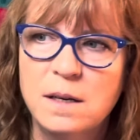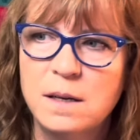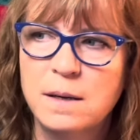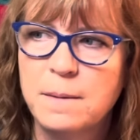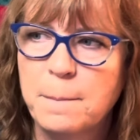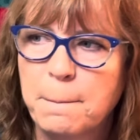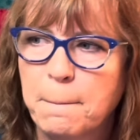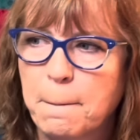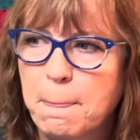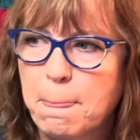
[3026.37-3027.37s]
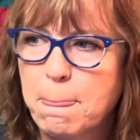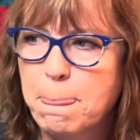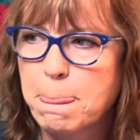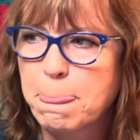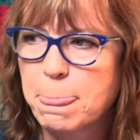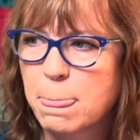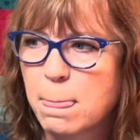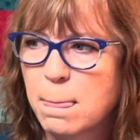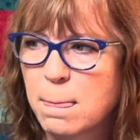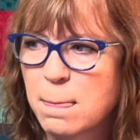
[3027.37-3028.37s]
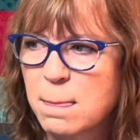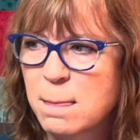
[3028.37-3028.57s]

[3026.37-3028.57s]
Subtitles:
No one is speaking in this clip.